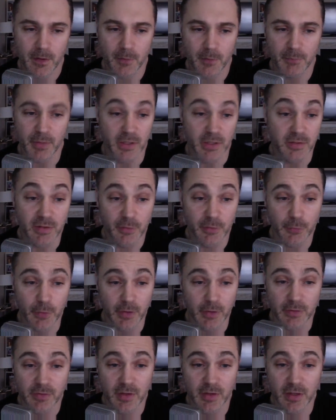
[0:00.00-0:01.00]
big
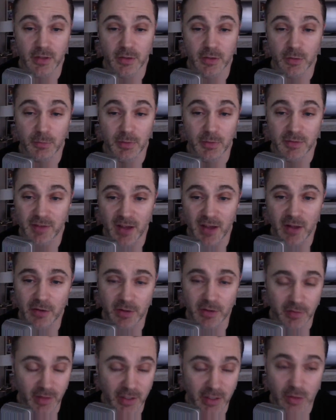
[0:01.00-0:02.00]
difference in your mentality.
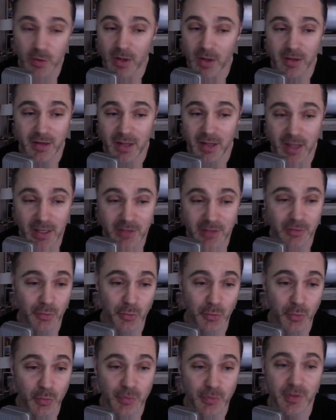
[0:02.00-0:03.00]
Like you got to hate to
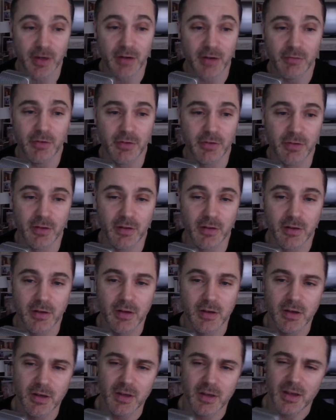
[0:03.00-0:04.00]
lose at everything.
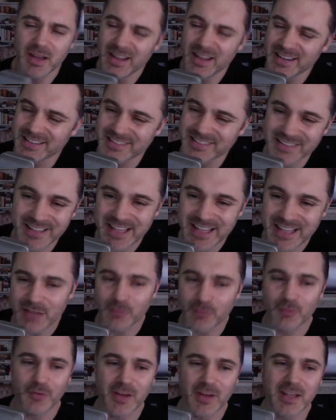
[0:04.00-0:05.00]
You can't
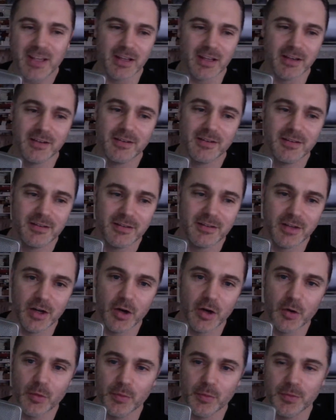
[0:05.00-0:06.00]
fake it.
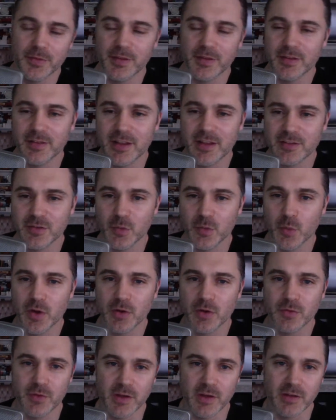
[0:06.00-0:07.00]
That's the
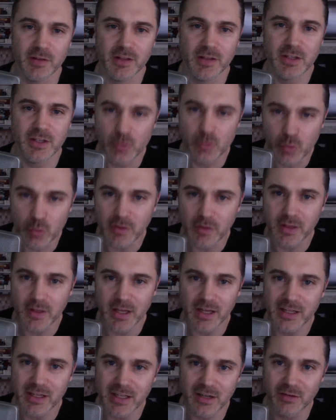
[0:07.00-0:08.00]
weird thing. Like you really got
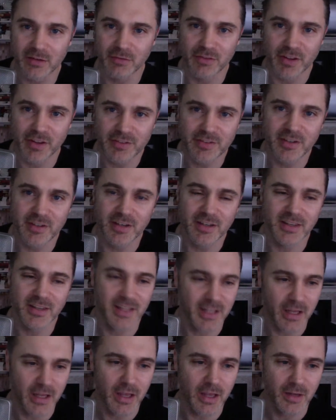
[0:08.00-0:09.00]
to get invested in the
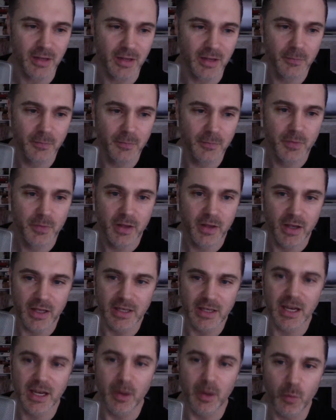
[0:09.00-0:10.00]
game and
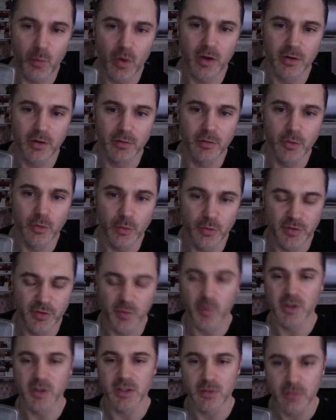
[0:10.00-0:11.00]
not want to lose. And
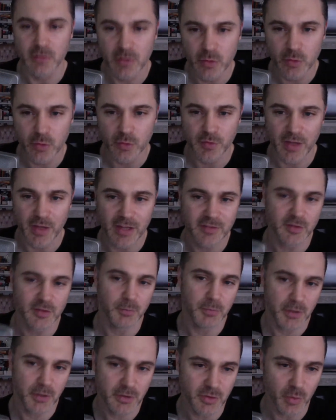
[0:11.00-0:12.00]
when you lose, it has to
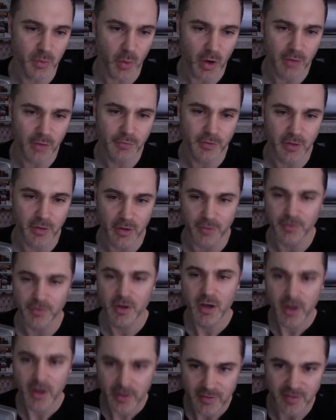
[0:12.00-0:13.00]
piss you off enough
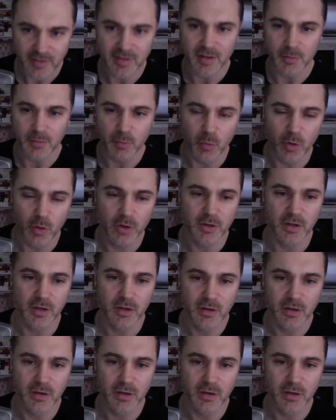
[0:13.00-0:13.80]
to keep working.